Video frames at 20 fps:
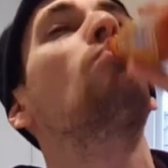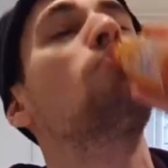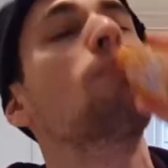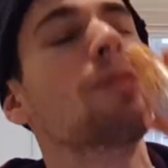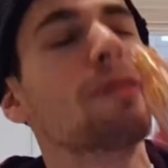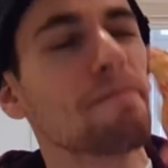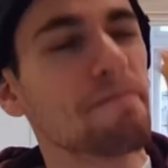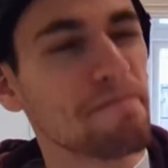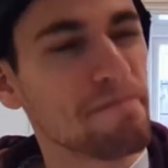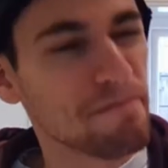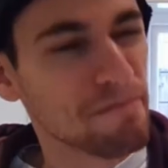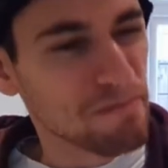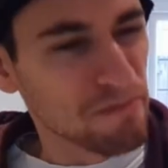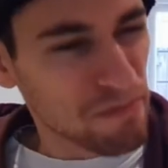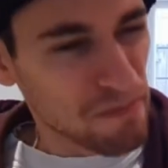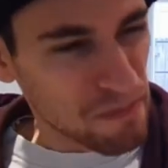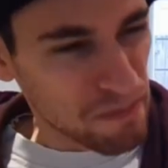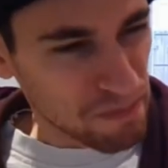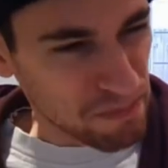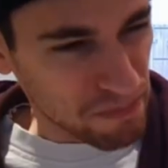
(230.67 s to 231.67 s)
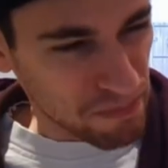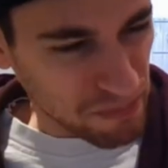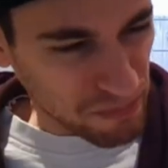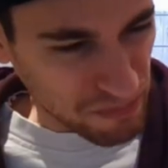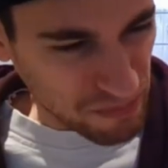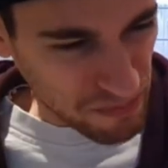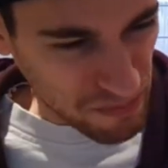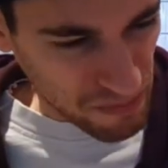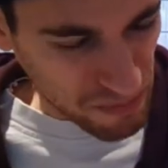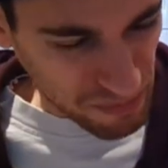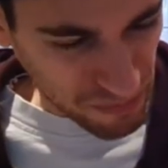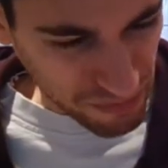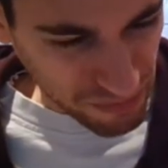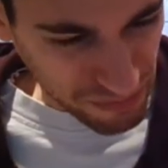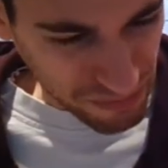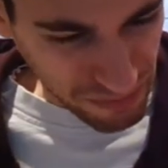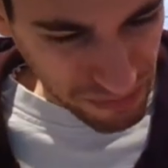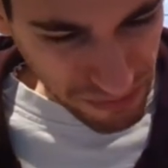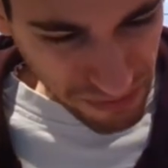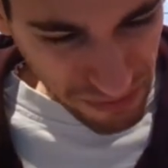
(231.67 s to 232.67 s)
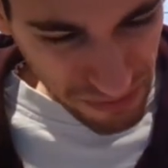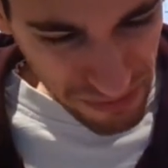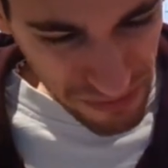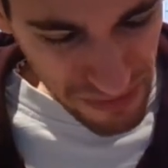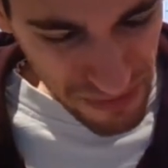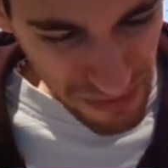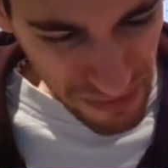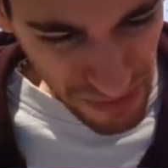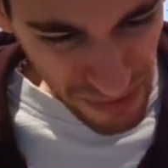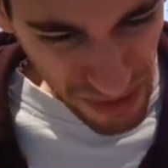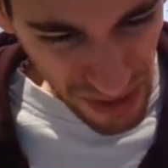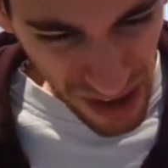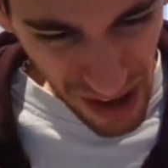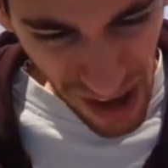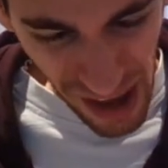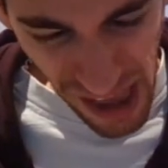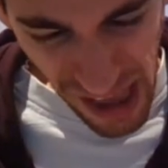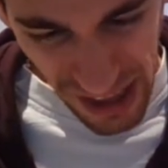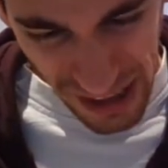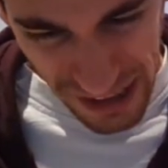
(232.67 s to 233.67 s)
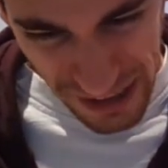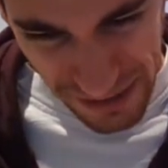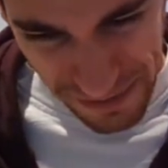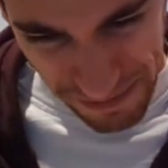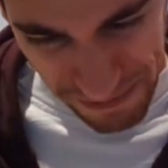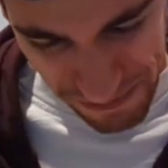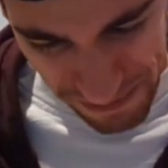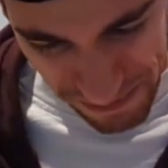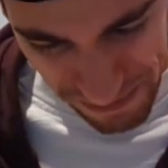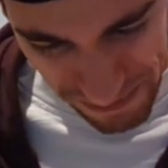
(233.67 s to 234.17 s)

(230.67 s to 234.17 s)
[no speech]